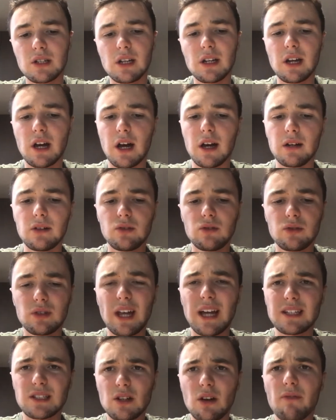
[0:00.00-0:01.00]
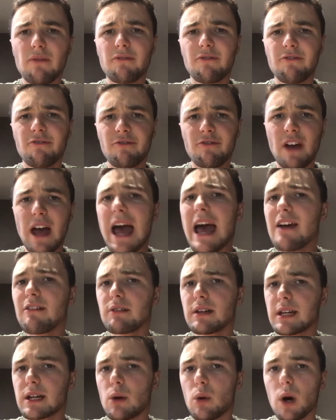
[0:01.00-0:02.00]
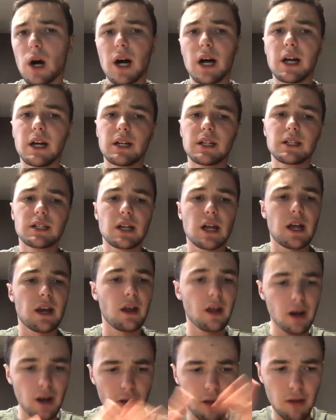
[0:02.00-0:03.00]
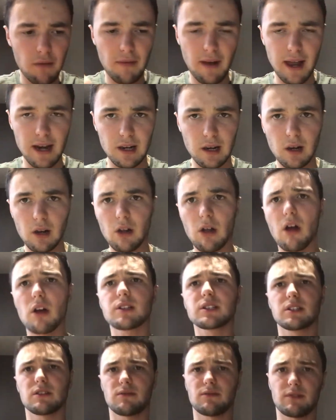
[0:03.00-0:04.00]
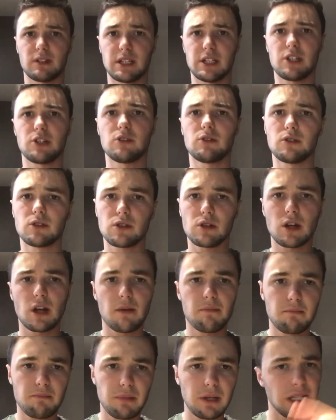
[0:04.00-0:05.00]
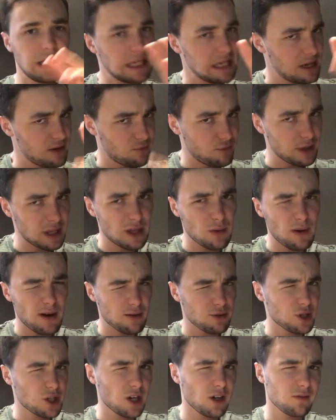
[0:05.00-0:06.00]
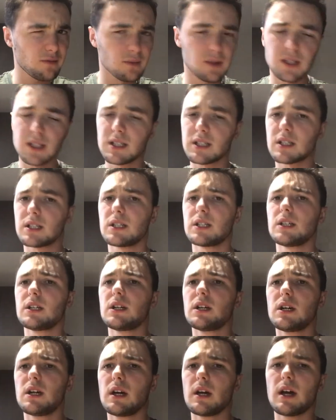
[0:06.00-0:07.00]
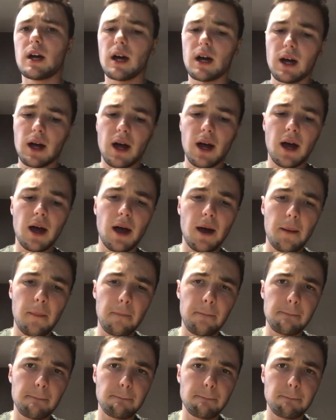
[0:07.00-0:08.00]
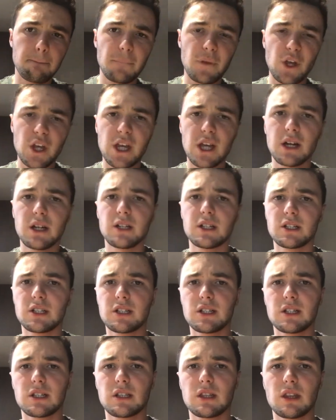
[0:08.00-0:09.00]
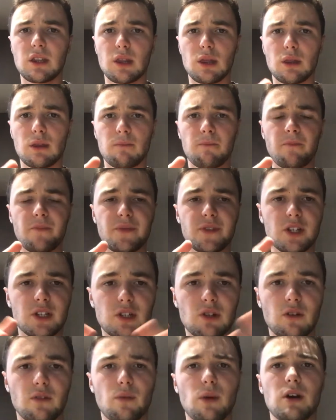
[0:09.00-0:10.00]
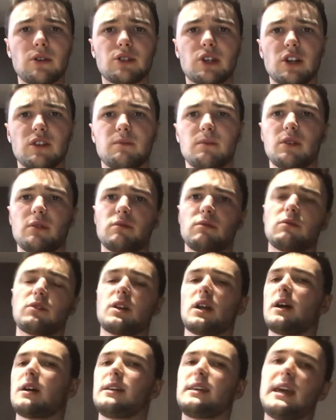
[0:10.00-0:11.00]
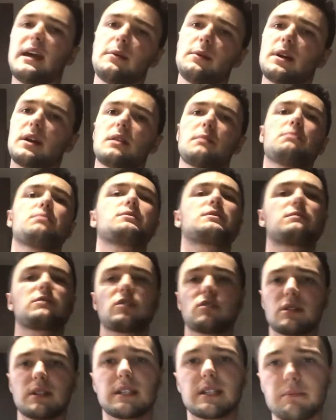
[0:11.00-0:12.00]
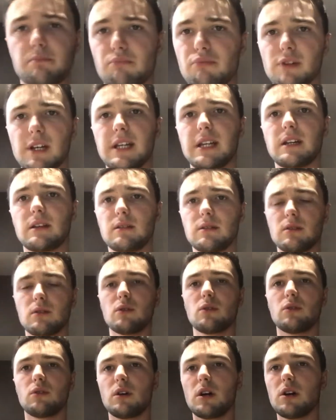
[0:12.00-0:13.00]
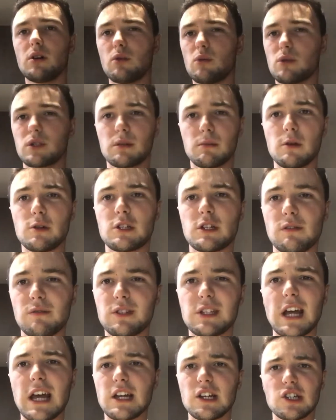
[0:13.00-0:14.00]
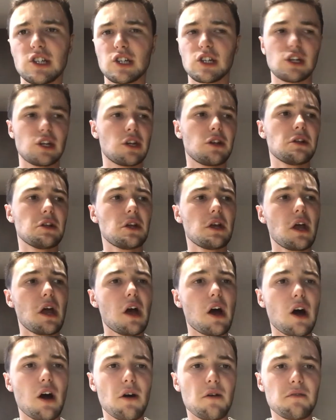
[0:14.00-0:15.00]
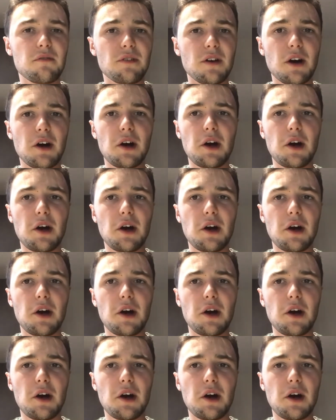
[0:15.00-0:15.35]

you know, that's gone very quiet. And I know they've had a lot of issues, I believe, with the Welsh government, because the sort of Welsh government were like, yeah, we're going to produce this brilliant automotive section of